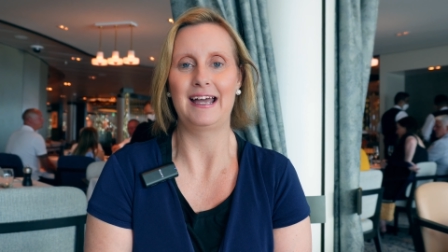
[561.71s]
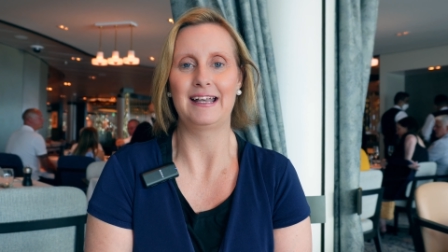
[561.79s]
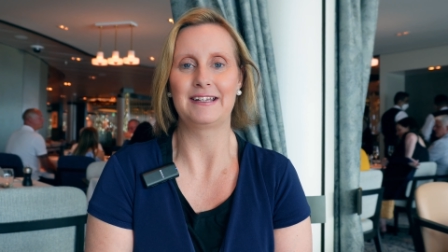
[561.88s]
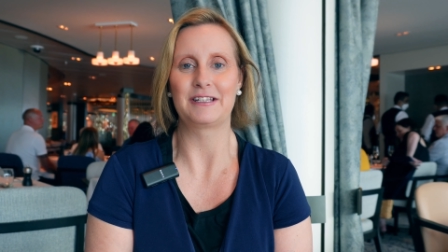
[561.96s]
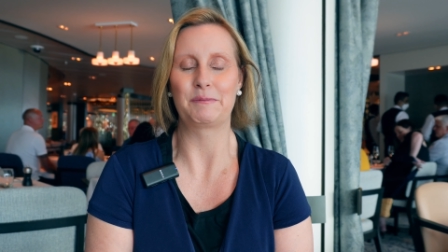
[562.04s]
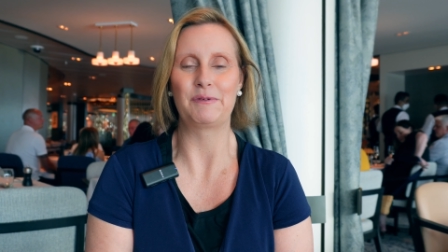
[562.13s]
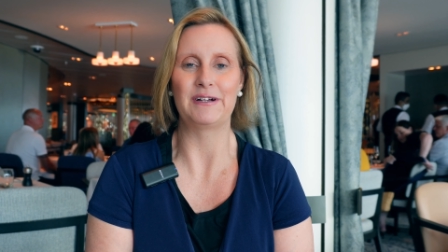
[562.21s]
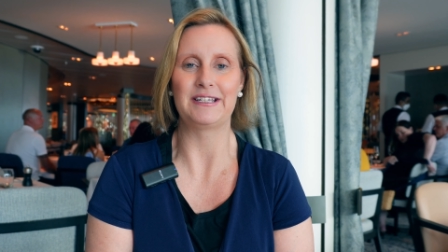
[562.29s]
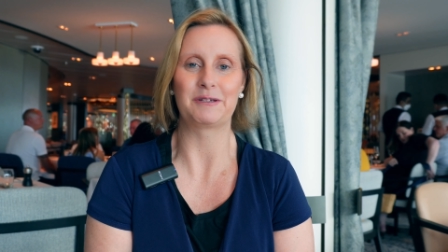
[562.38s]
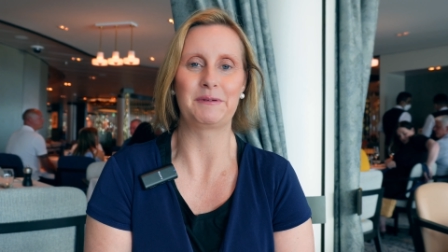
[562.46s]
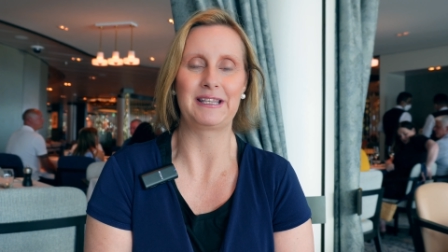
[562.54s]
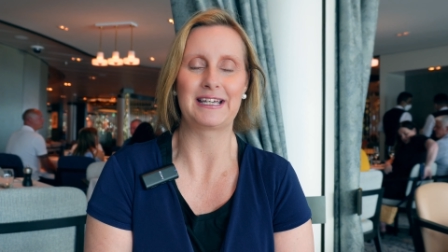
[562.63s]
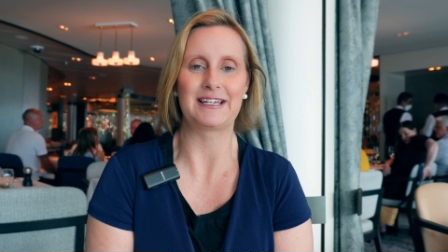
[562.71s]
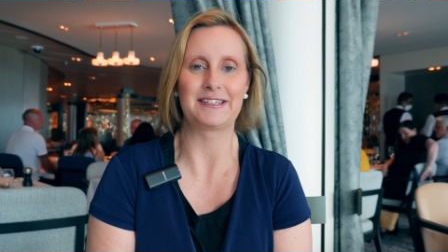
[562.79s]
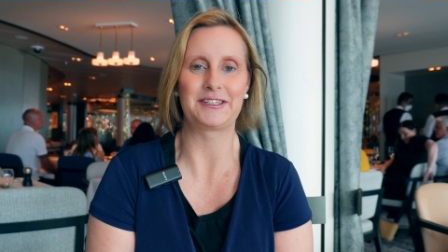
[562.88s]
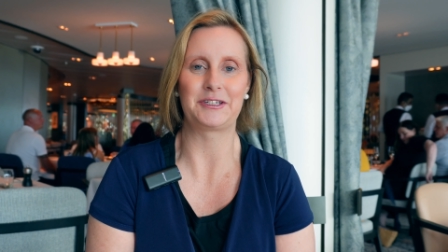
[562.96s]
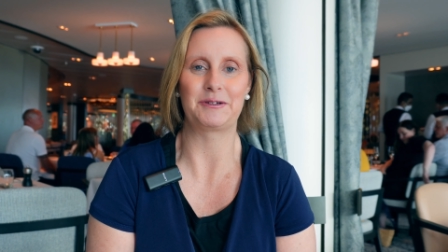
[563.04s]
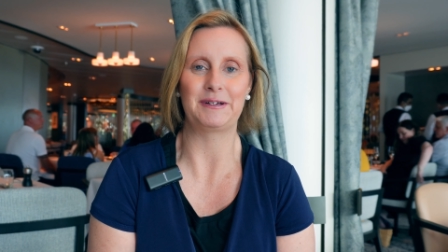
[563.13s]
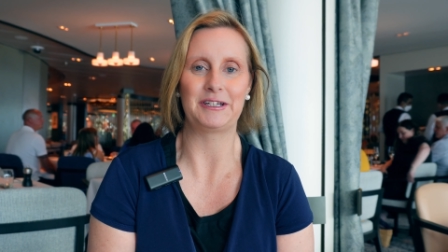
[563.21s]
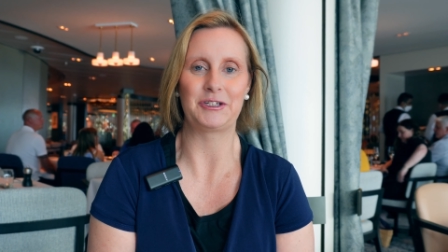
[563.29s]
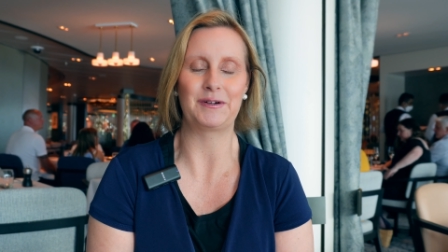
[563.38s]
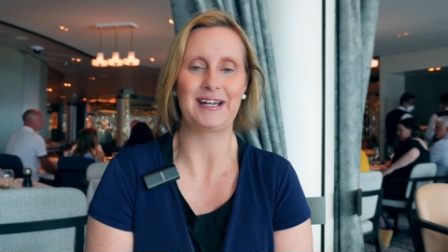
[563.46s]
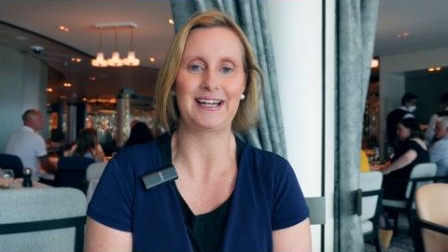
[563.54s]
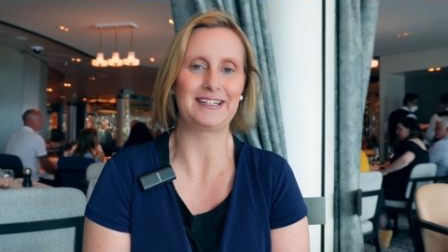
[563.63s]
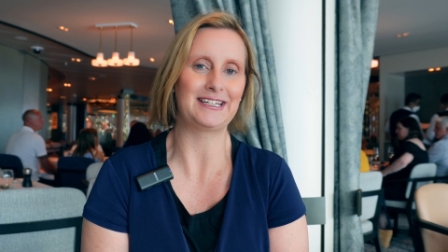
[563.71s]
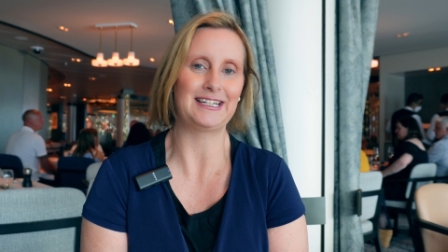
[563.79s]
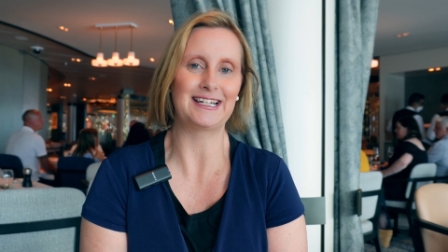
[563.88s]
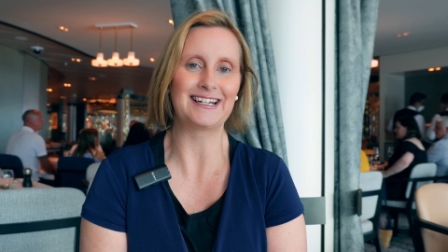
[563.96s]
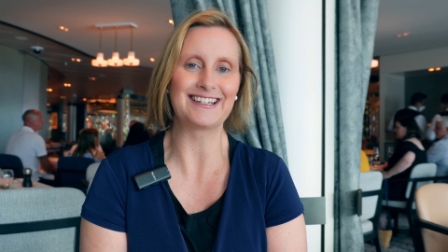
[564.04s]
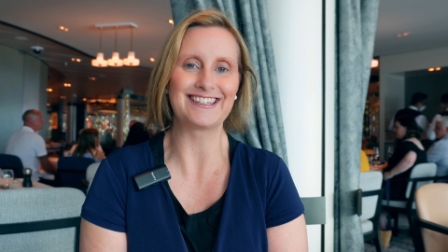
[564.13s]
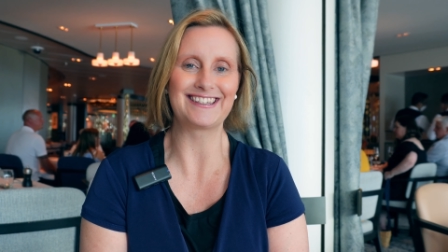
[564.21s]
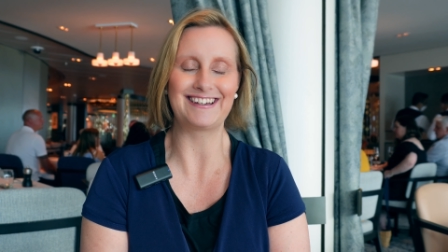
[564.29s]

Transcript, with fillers: and the boys are with us to enjoy our dinner.